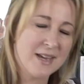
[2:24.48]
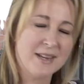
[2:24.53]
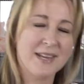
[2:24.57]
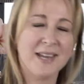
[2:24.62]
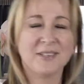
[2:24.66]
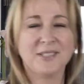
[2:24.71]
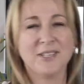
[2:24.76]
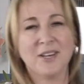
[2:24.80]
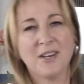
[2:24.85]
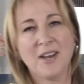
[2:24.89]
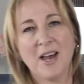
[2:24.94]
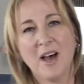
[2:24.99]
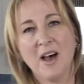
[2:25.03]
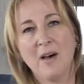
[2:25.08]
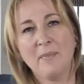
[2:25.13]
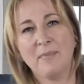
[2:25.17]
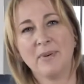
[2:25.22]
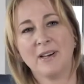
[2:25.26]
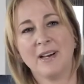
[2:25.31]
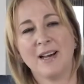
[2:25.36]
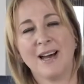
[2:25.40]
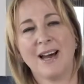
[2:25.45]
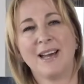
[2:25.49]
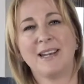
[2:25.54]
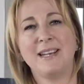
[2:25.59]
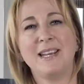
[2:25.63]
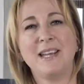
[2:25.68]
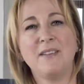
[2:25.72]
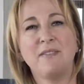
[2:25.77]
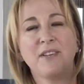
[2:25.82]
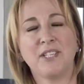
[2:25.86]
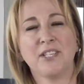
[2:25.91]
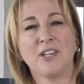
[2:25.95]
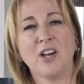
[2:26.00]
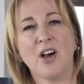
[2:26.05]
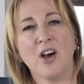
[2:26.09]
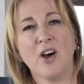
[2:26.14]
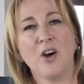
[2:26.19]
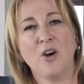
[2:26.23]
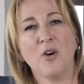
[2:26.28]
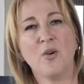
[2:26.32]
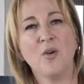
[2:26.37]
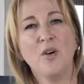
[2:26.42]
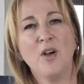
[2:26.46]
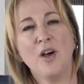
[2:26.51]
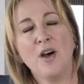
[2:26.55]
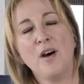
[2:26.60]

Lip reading: Now turn it up and leave it to go